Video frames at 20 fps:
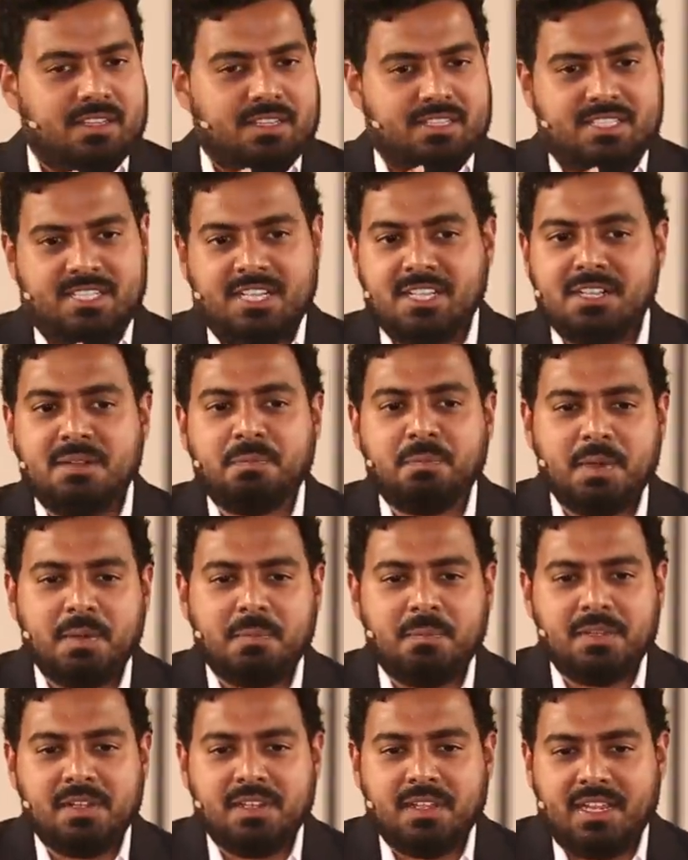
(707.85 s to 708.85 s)
Single
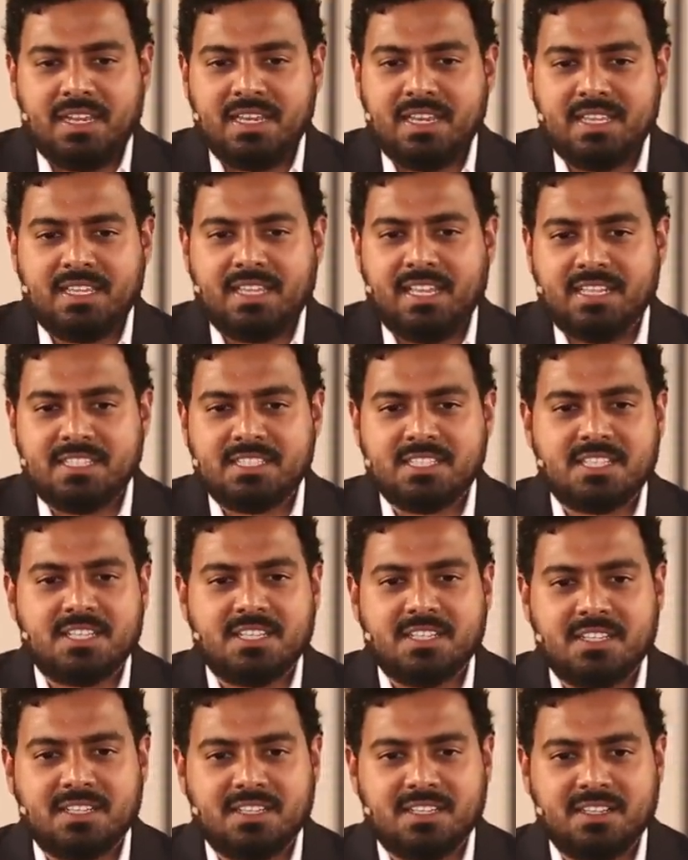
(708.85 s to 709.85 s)
people indicates
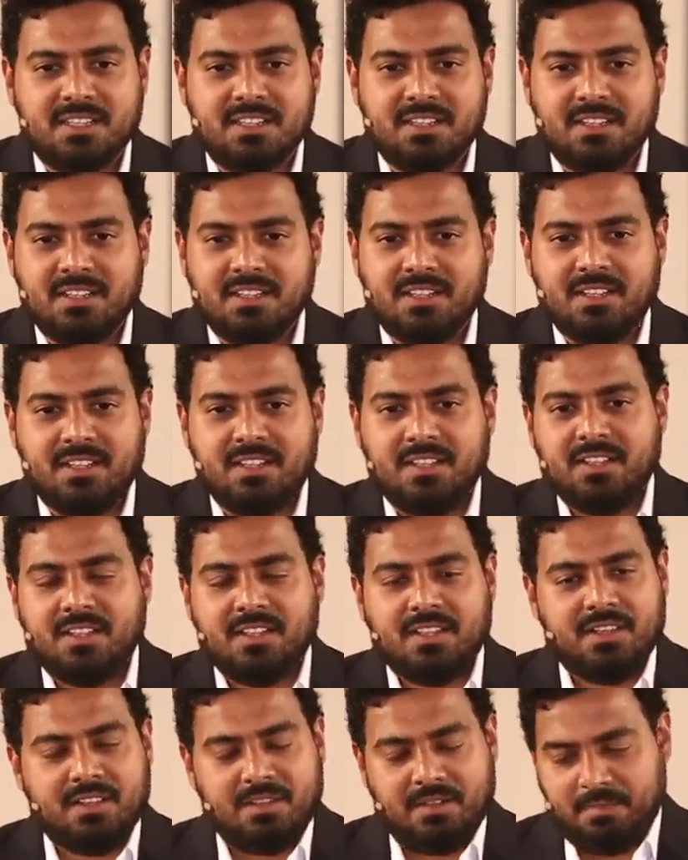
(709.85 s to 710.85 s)

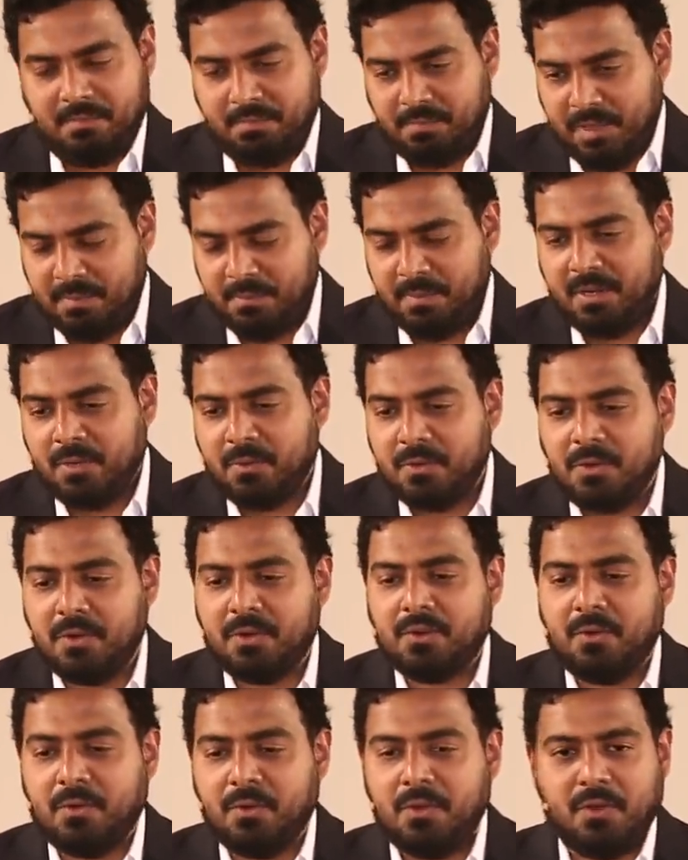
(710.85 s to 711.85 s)
people who
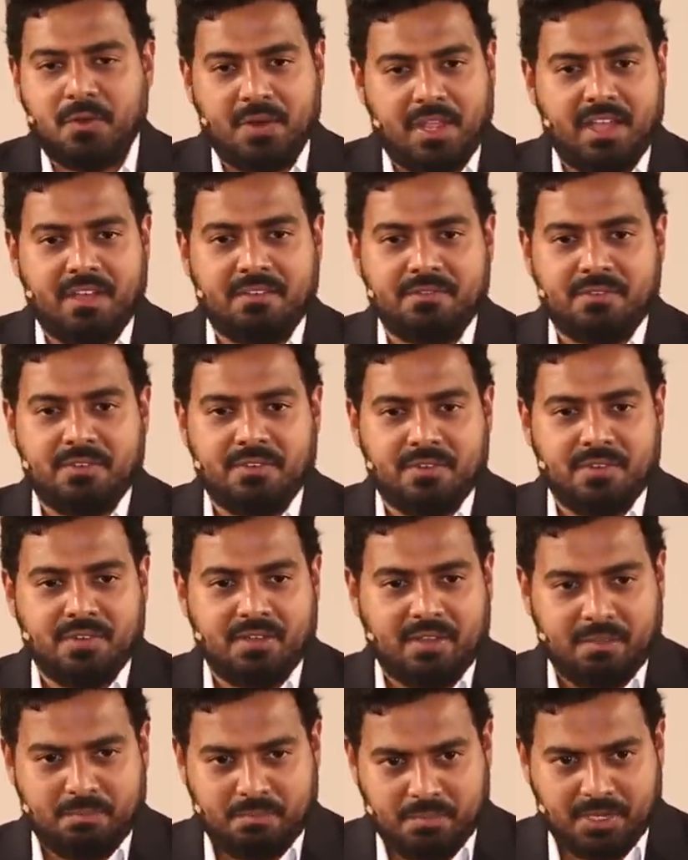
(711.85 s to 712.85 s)
don't have
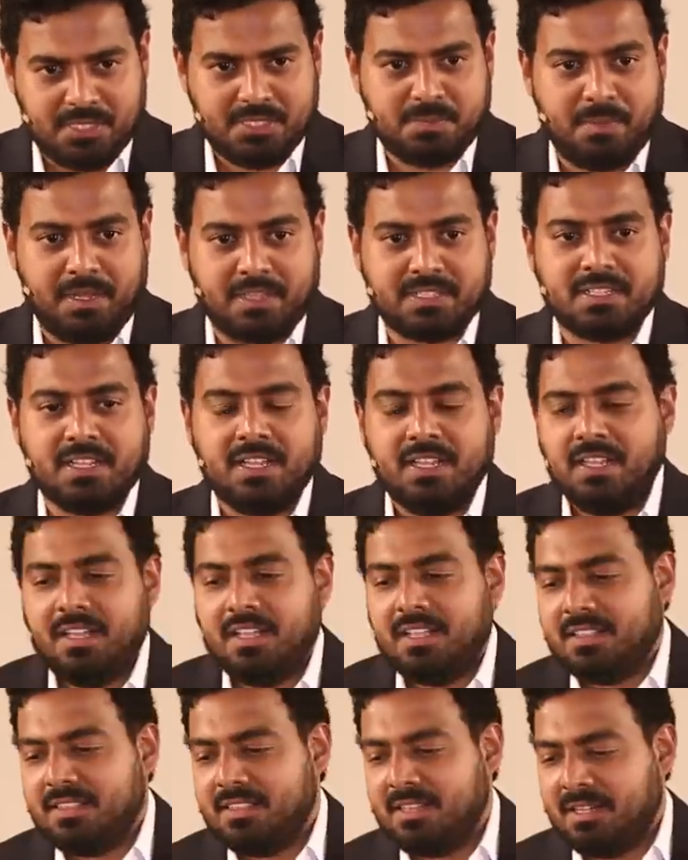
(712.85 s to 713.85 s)
prospects.
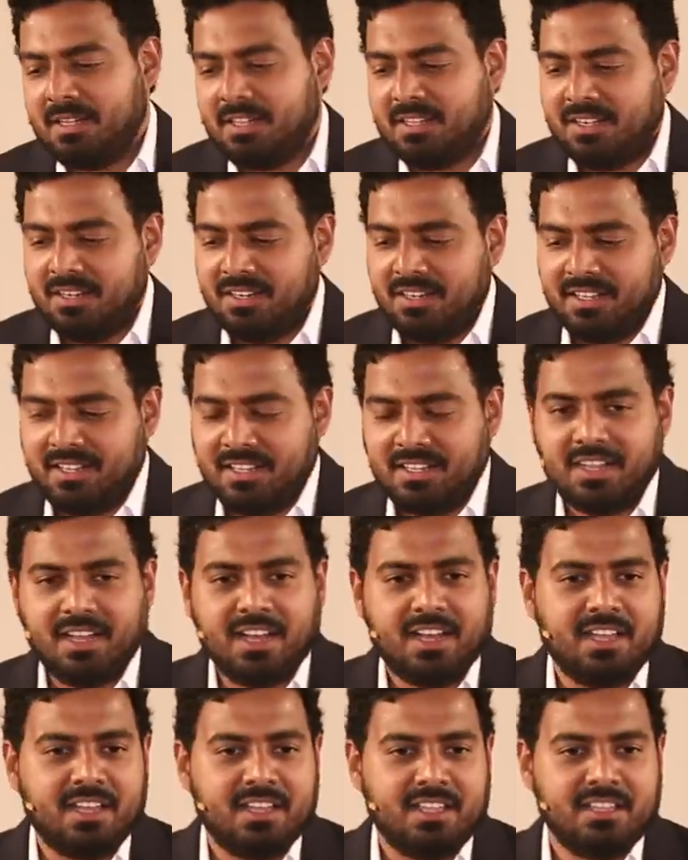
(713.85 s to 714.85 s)
The girl and the
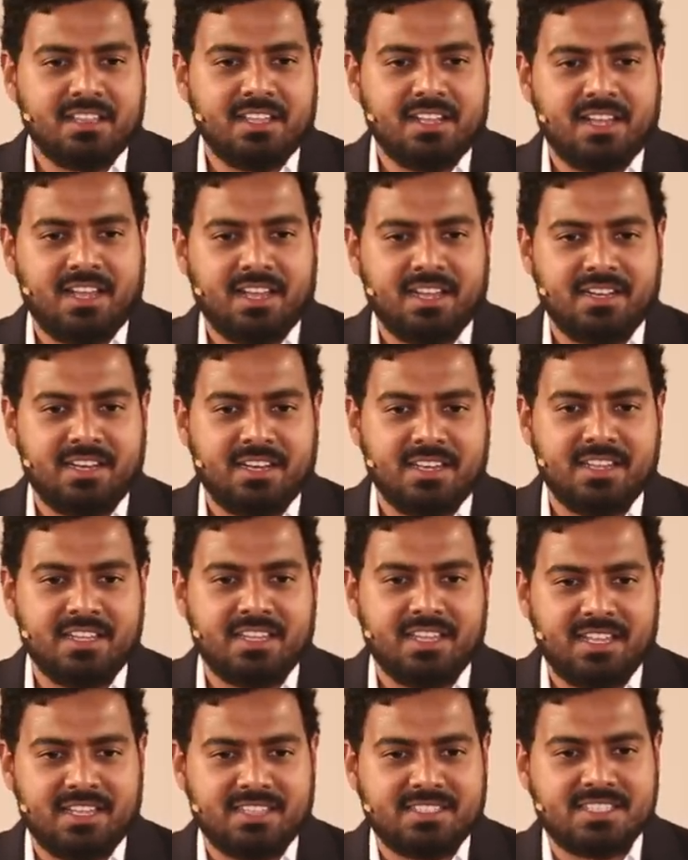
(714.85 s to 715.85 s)
guy in the line
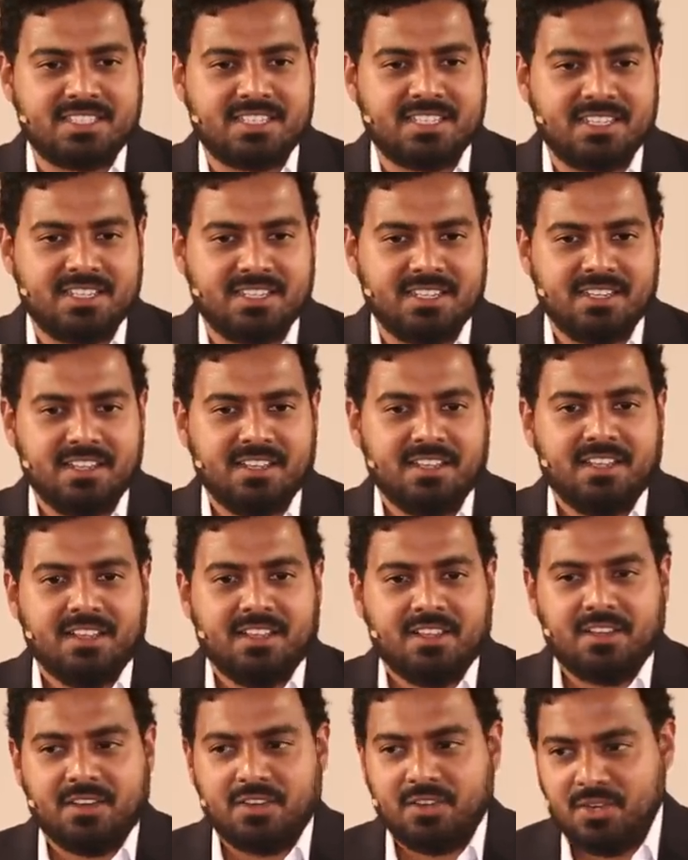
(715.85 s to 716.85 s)
indicates
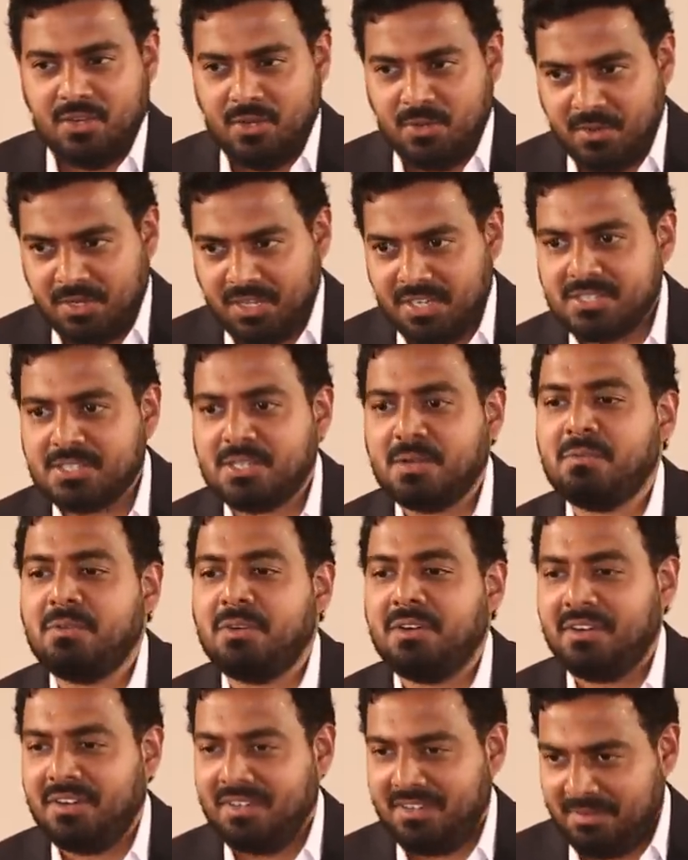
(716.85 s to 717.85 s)
new
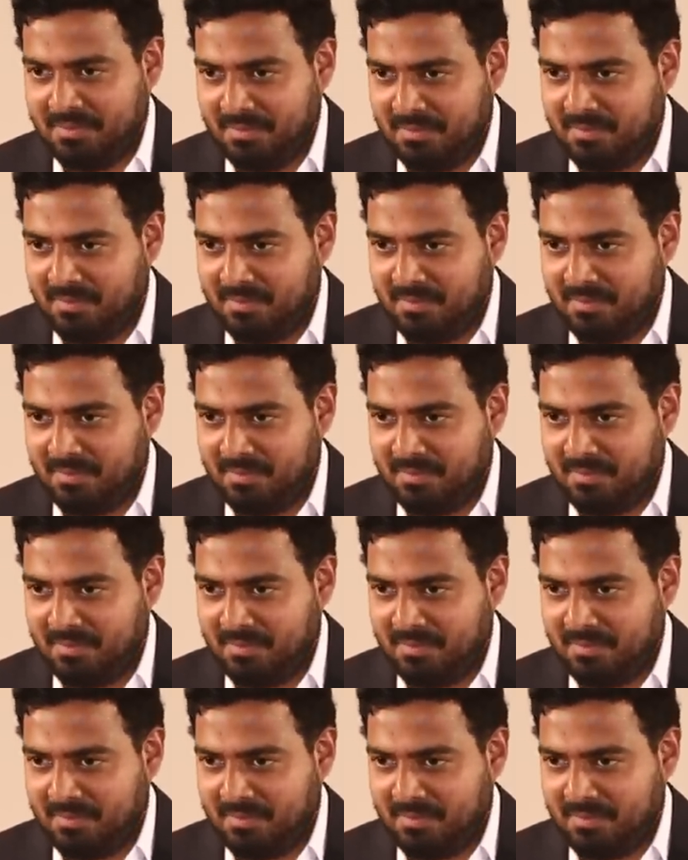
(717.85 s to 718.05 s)
customer.